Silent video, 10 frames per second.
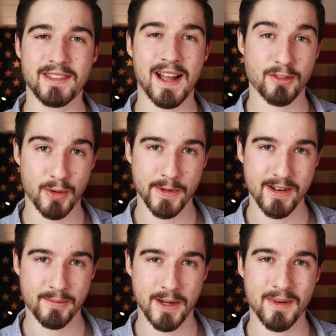That's what we're
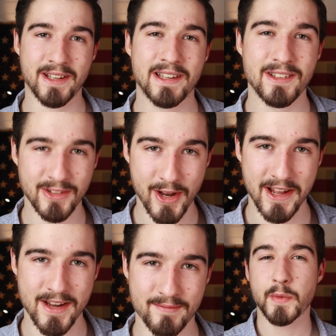going to speak about
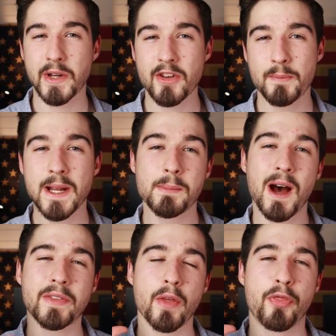today. So we're going to speak
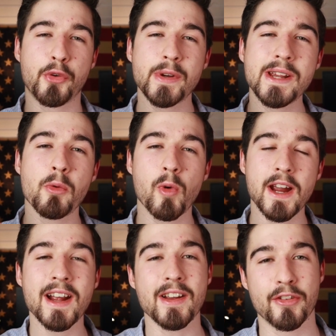about 3
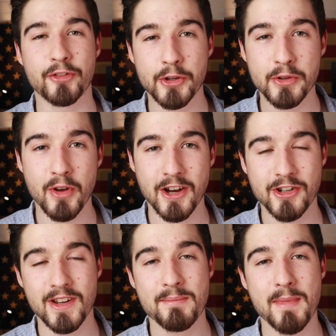ways for you to
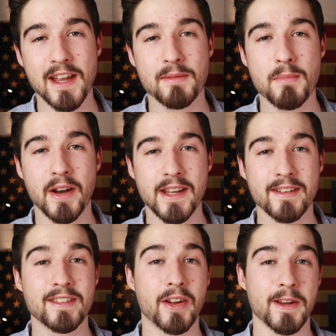actually make money
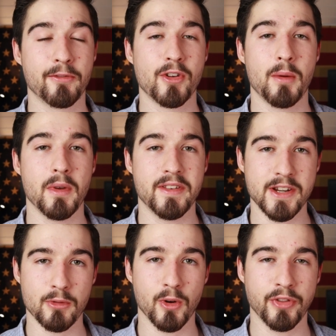starting from
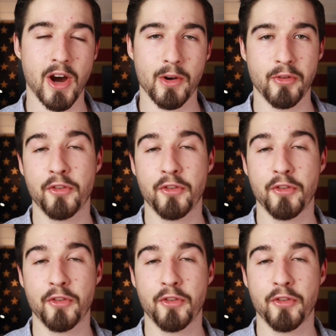$0.